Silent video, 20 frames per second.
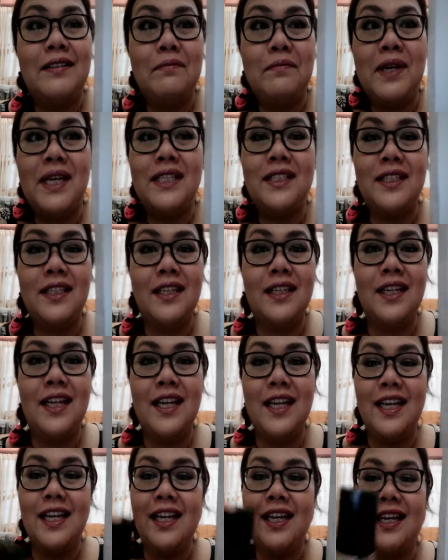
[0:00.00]

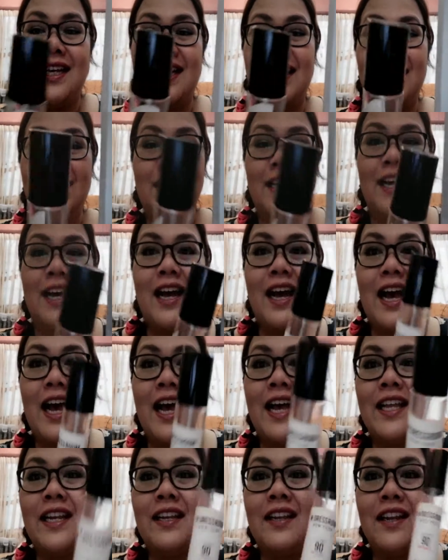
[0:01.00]
Basically,
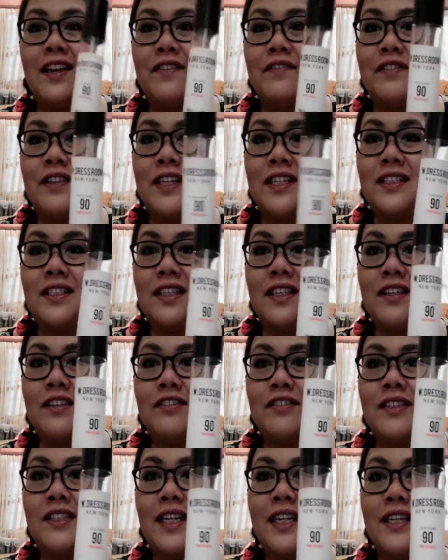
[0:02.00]
I love this. It
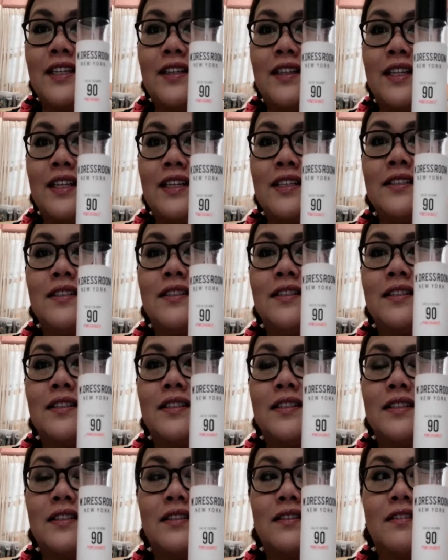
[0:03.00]
looks like this.
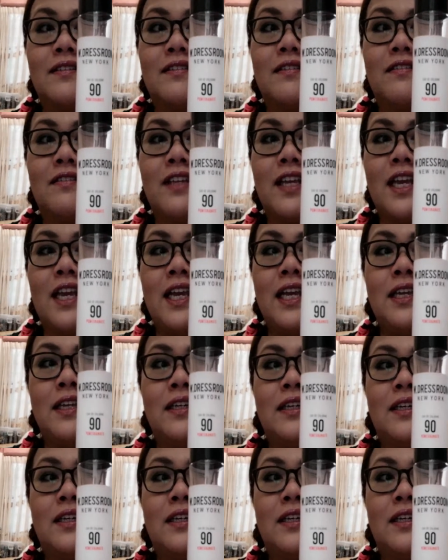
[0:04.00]
Okay.